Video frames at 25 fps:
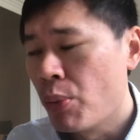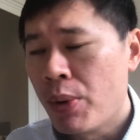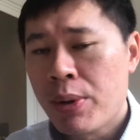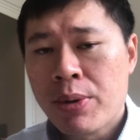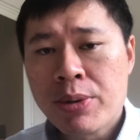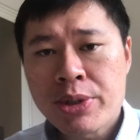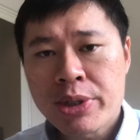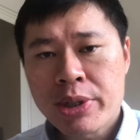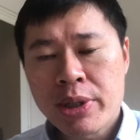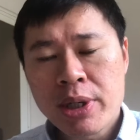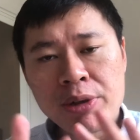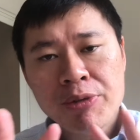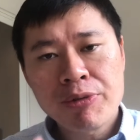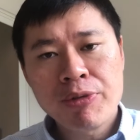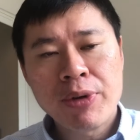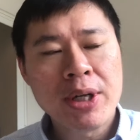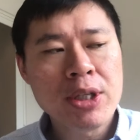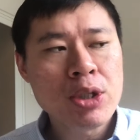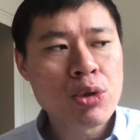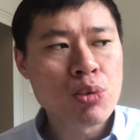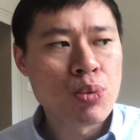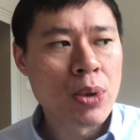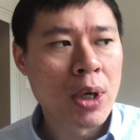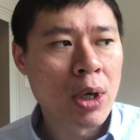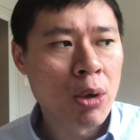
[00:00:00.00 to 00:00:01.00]
When you select
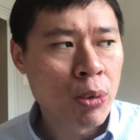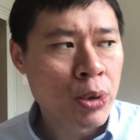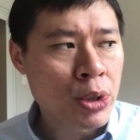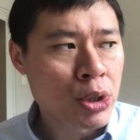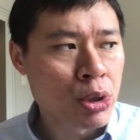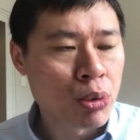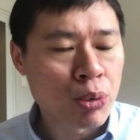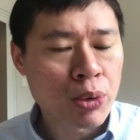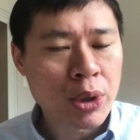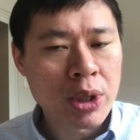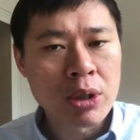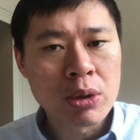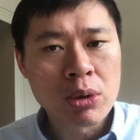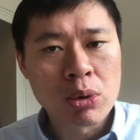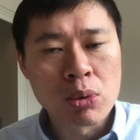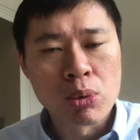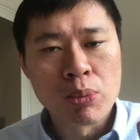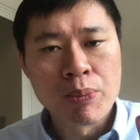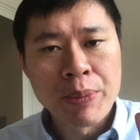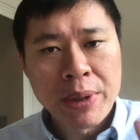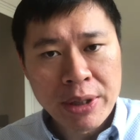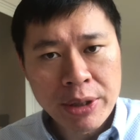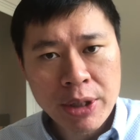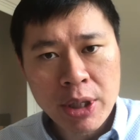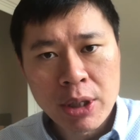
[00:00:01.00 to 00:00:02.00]
funds, we're always looking
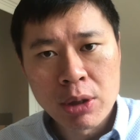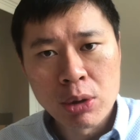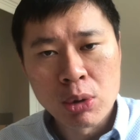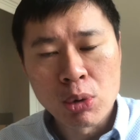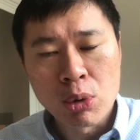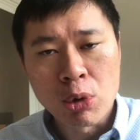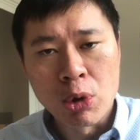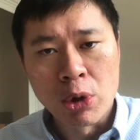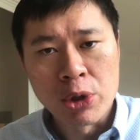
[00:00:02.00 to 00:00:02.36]
to maintain low